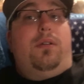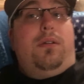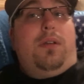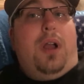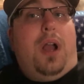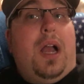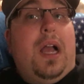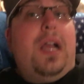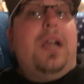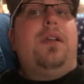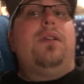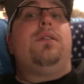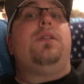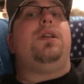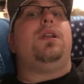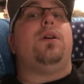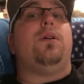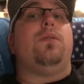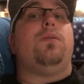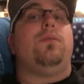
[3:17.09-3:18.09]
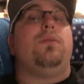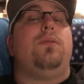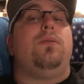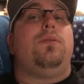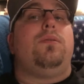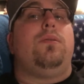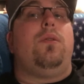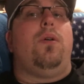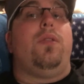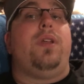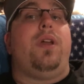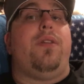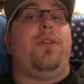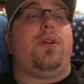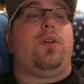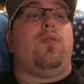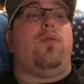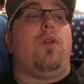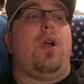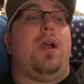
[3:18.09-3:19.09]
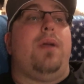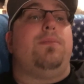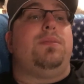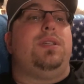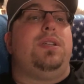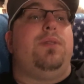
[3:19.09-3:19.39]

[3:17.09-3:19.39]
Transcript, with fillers: uh, you know, all the other crimes